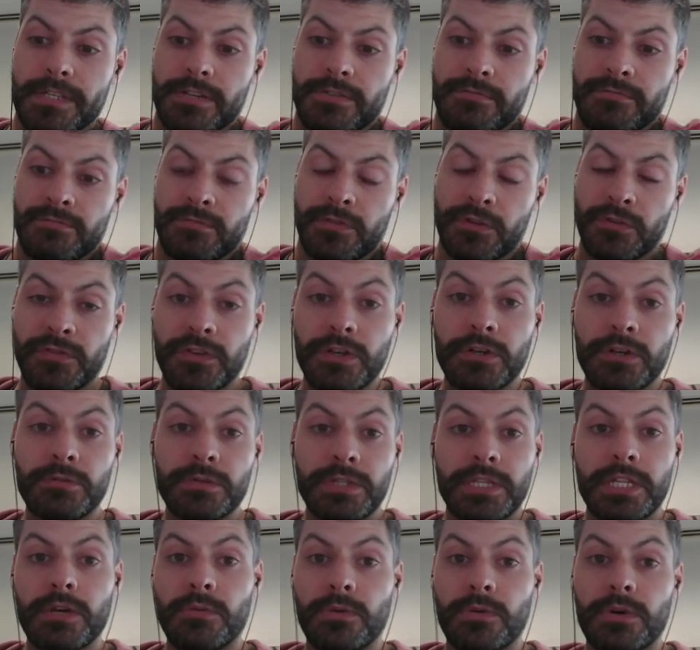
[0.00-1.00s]
fulfill what
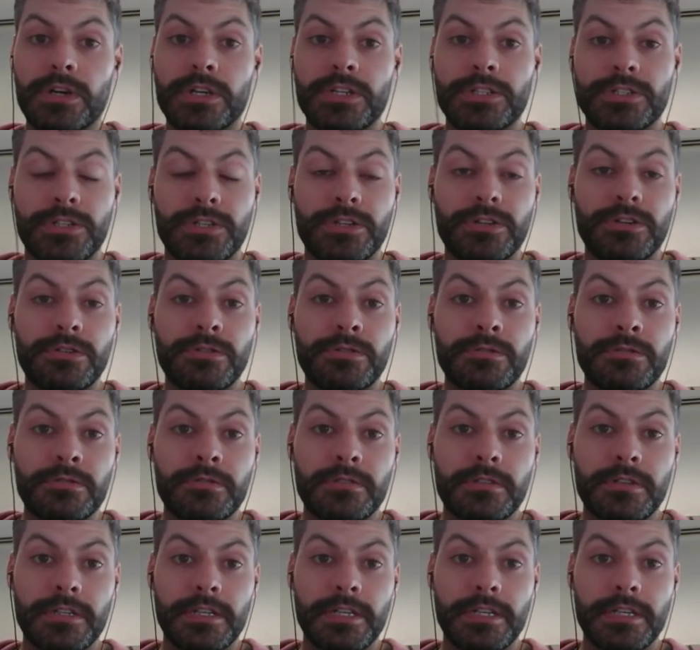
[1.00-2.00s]
they want to do
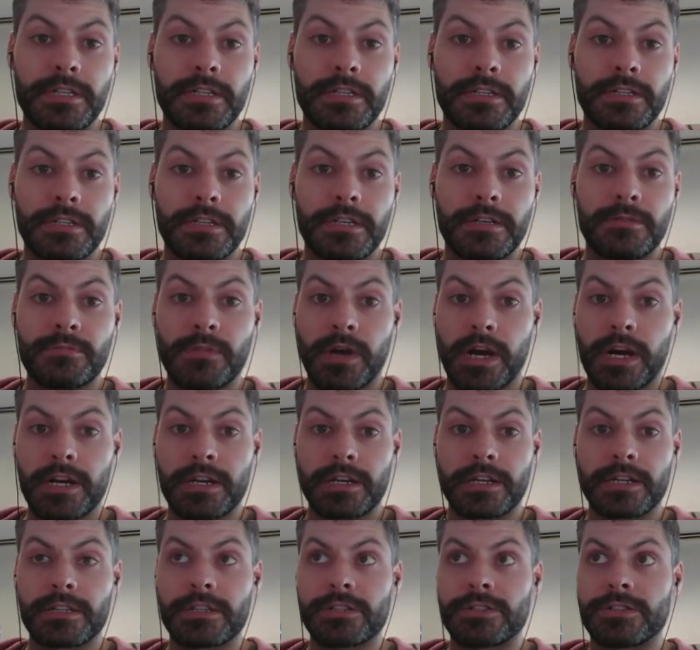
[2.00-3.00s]
in
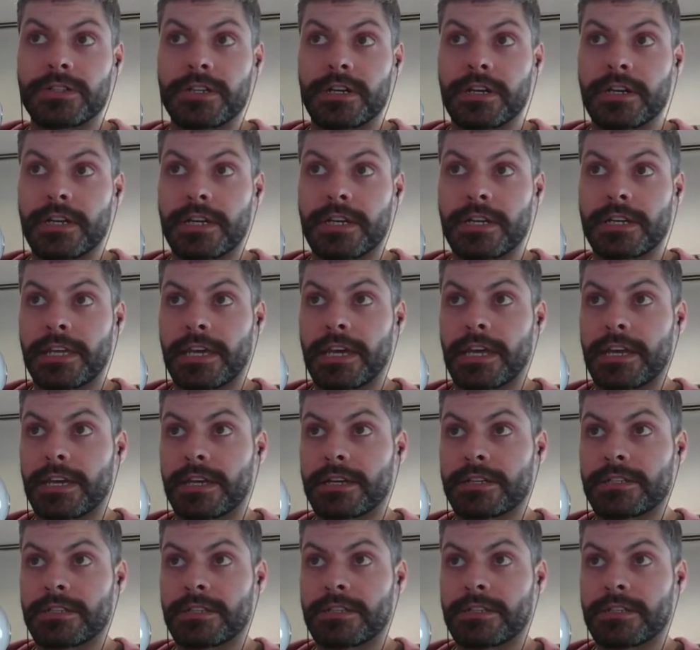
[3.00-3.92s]
marketing the drug and getting it to